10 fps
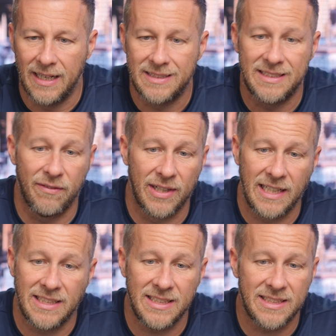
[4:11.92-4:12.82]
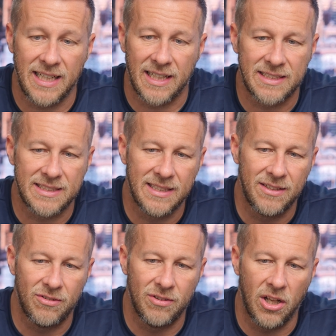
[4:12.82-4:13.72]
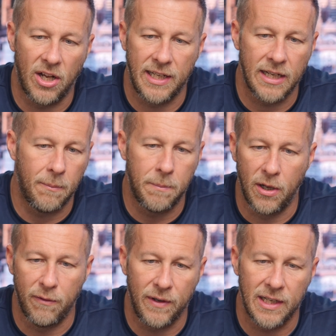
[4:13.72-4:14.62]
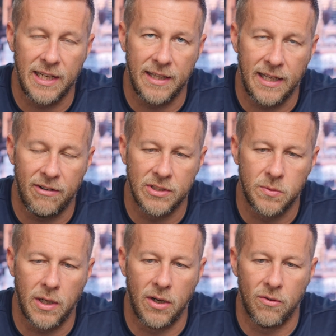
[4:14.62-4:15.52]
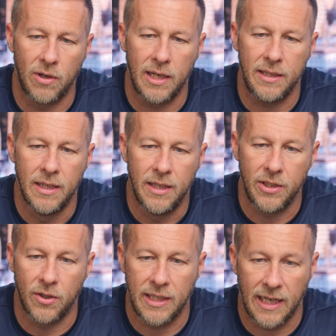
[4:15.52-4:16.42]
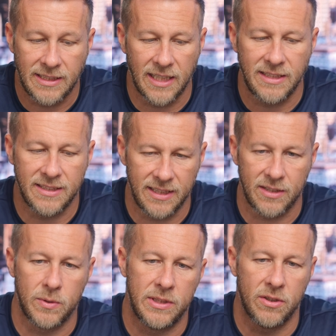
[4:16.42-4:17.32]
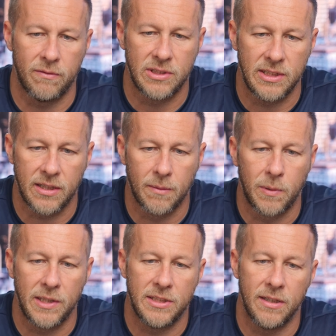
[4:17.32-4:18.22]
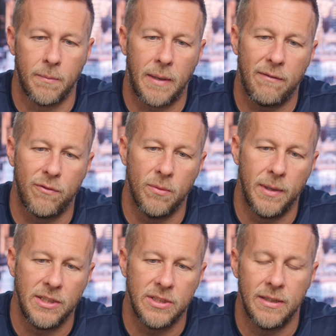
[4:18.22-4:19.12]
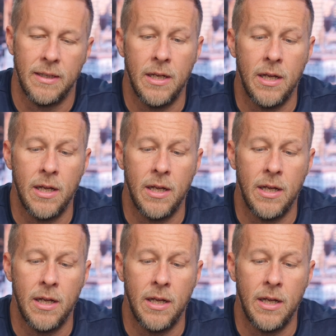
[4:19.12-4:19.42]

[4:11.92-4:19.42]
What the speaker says: 786 lining up perfectly in there as well, right? You got the 886, which is obviously the completion of the bat formation.